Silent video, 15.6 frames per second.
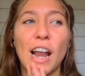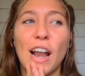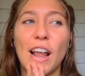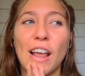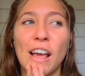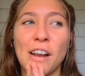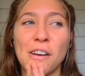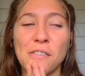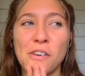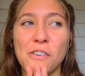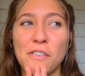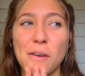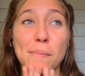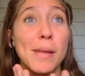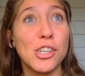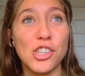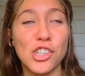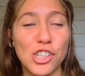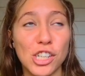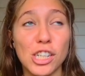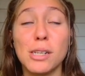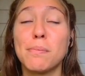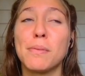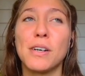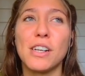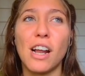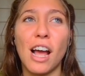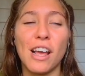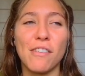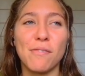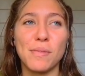I don't know if I mentioned it, but
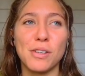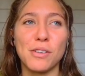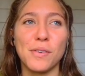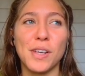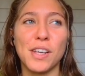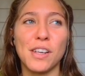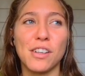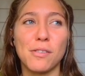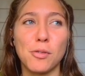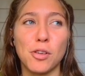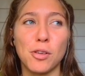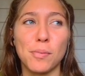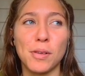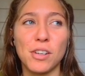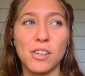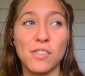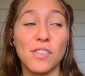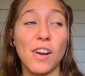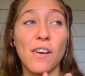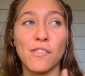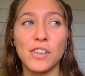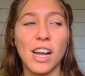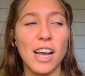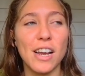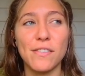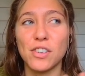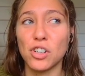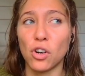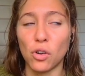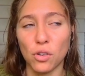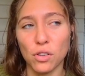I have been doing spooky builds for every kind of
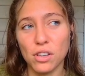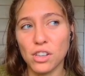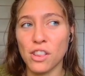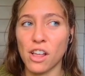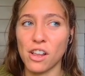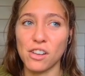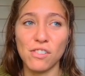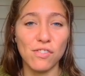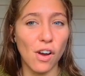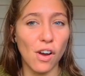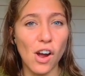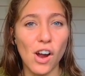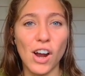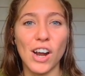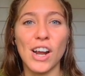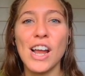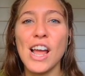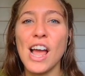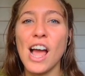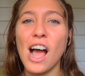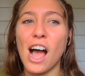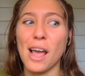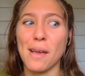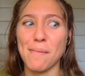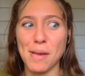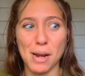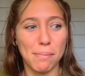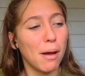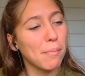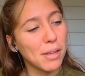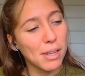occult thus far. I made
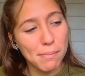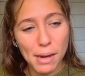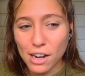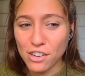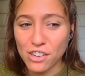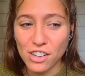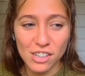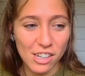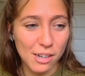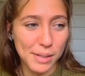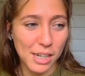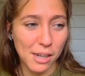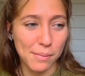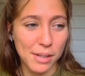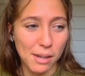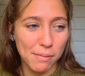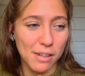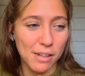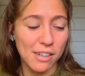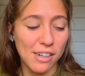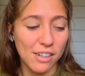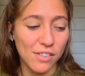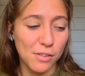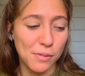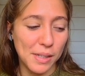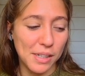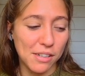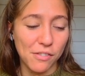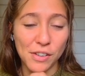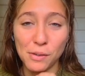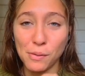a pumpkin patch that's going to be coming up in the next few
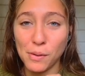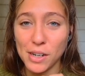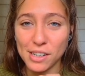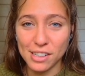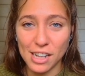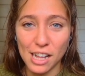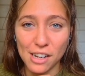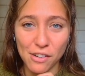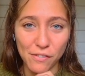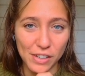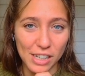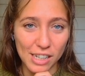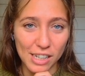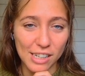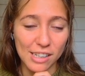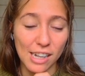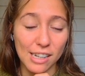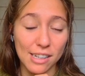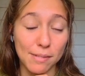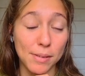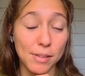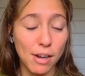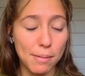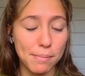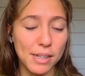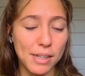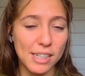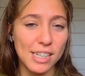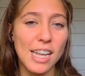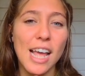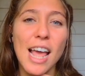weeks, so if you want to see that, don't forget to hit that subscribe
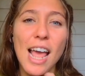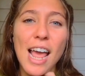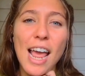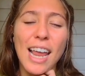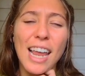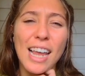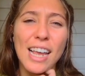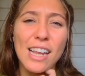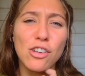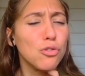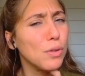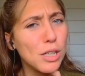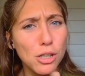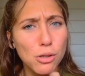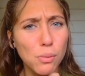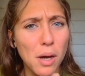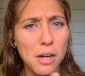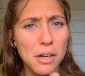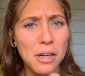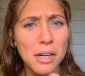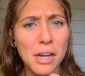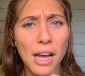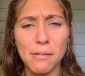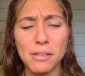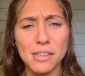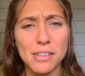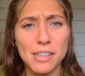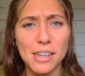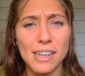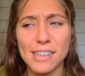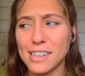button and drink your water. I will
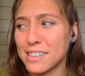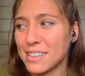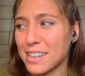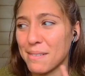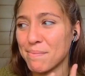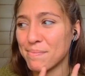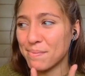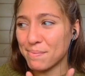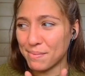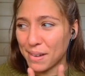see you guys next time.